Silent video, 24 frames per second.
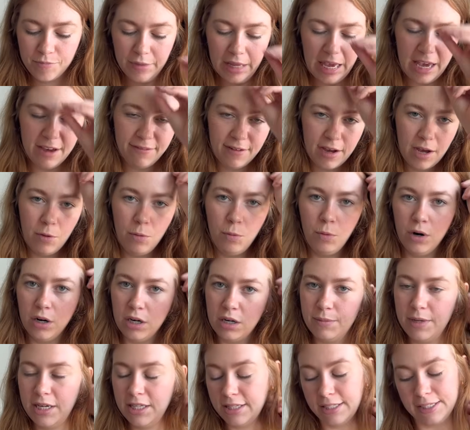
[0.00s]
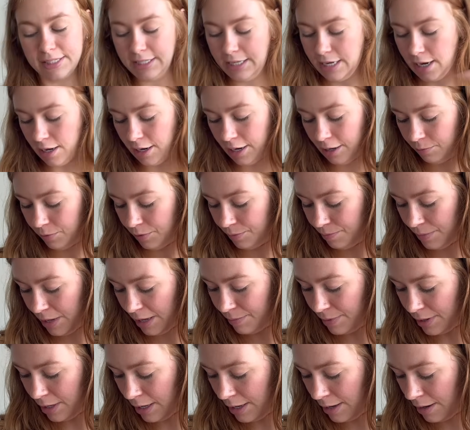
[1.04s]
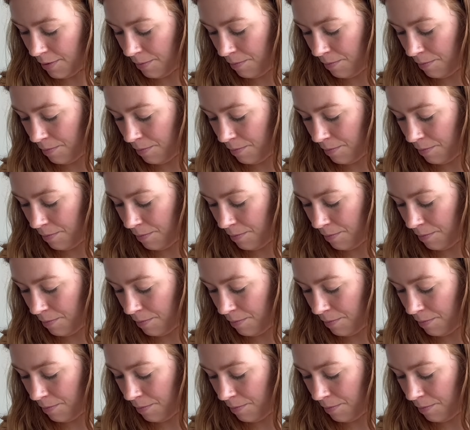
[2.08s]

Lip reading: if I were to make this again, I would maybe